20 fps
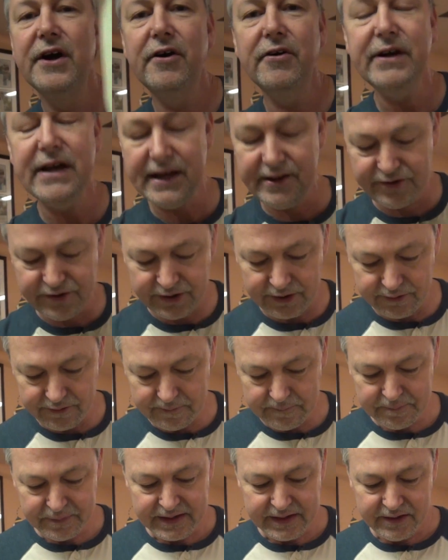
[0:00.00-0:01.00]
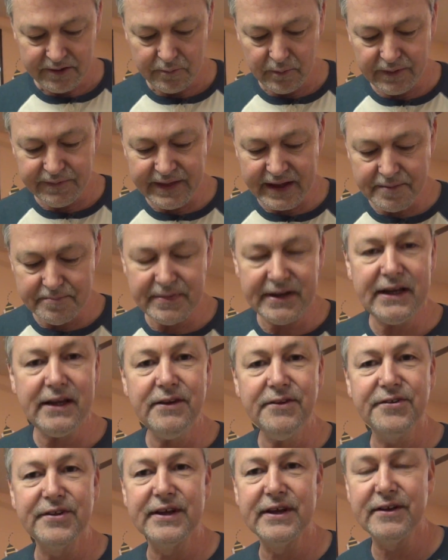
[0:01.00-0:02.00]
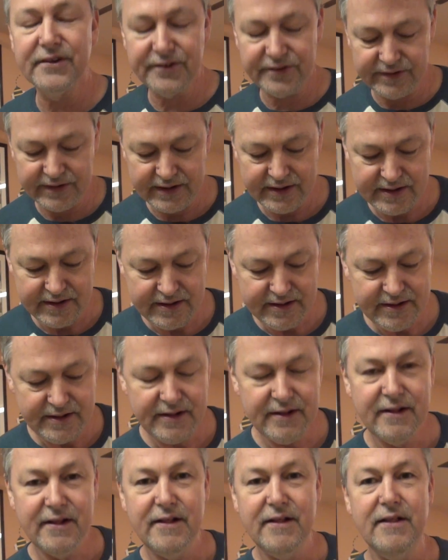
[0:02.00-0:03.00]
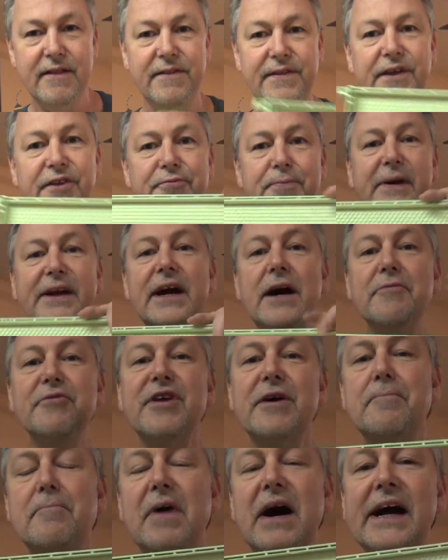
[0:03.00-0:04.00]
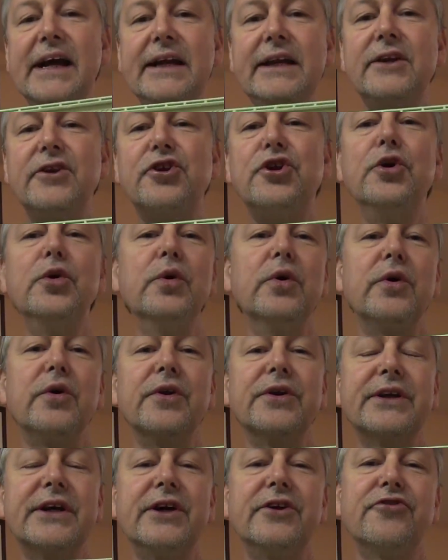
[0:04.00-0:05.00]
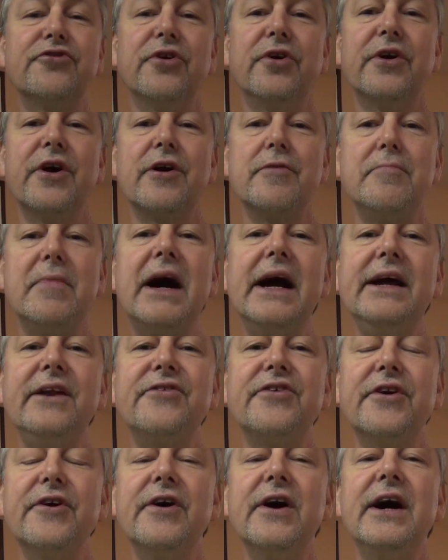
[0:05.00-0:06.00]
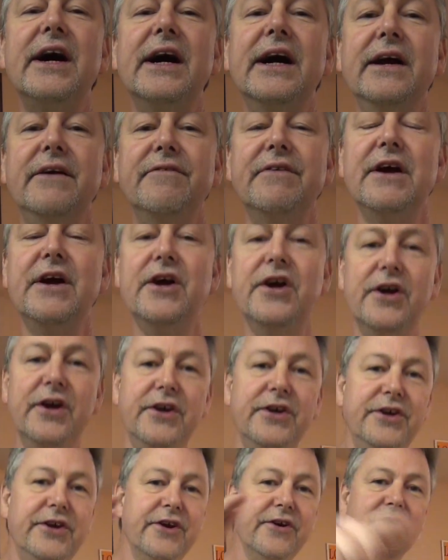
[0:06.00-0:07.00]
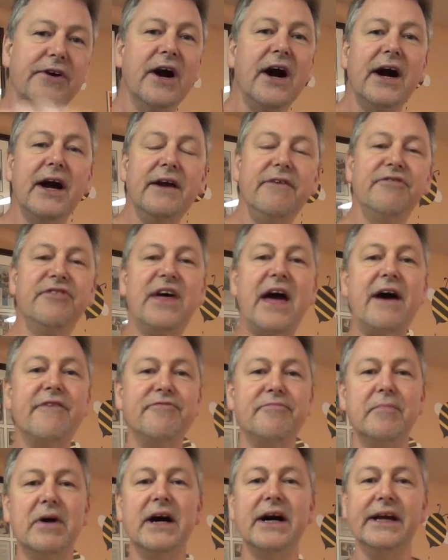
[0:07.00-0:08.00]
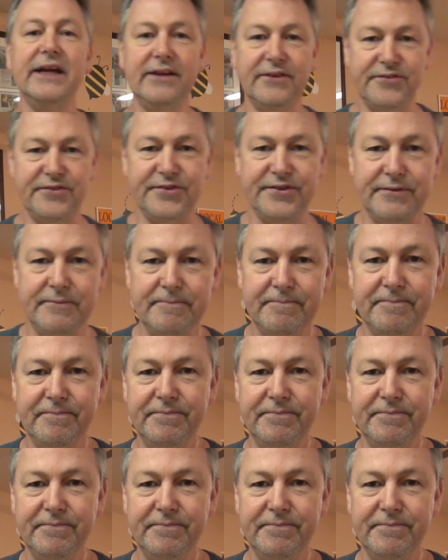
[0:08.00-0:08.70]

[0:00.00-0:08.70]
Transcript: Okay, so what that means is this becomes a mite tool to control our mites in our hive. Your hives have mites.